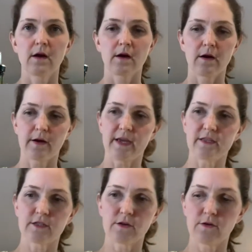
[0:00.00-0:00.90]
All right,
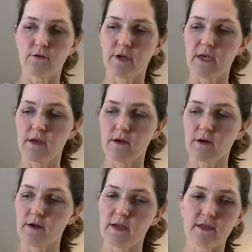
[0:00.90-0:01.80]
so
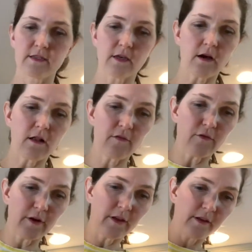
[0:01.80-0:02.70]
here is the olive
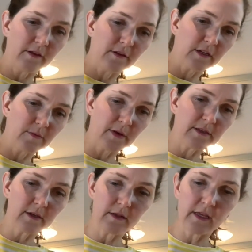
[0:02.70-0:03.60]
oil, and you just
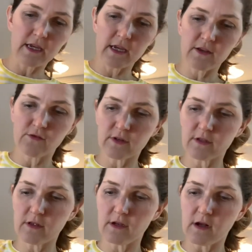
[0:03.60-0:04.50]
basically
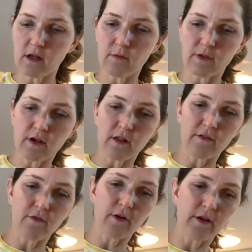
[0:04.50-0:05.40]
drizzle it all with
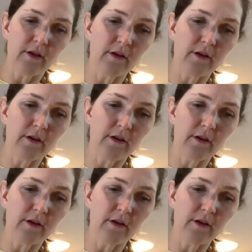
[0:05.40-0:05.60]
olive oil.